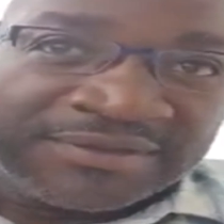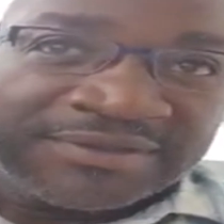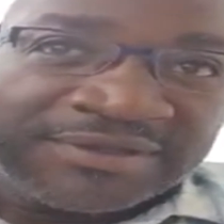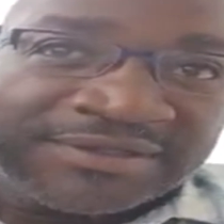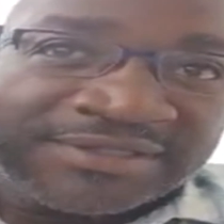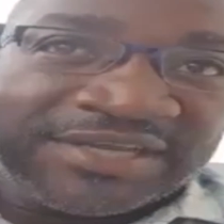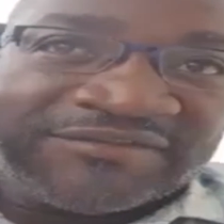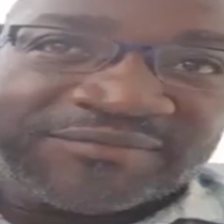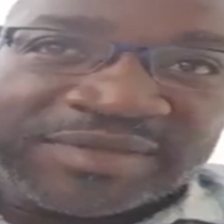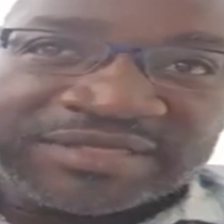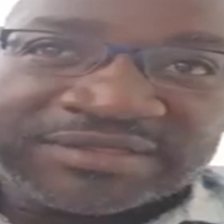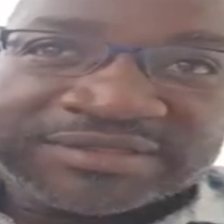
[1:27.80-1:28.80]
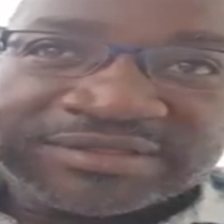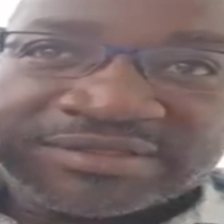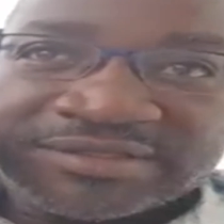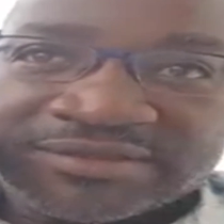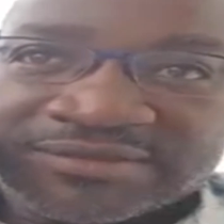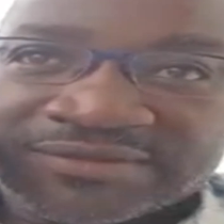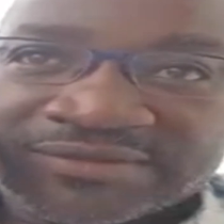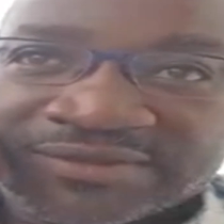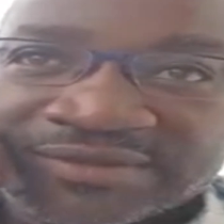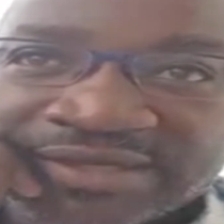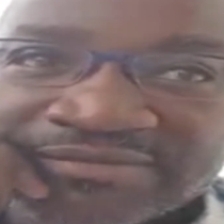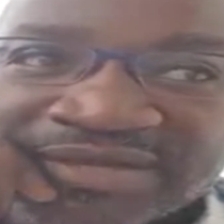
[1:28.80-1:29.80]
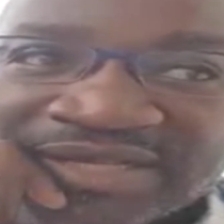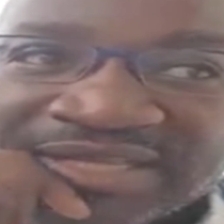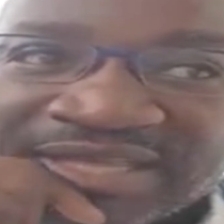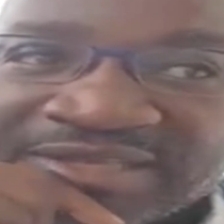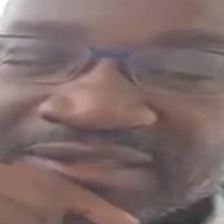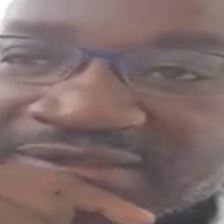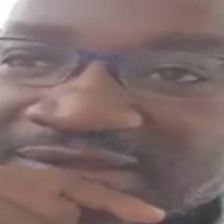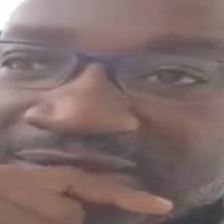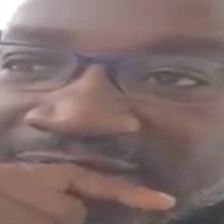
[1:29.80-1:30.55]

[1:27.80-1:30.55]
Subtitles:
Jeff Bezos, and Bill Gates.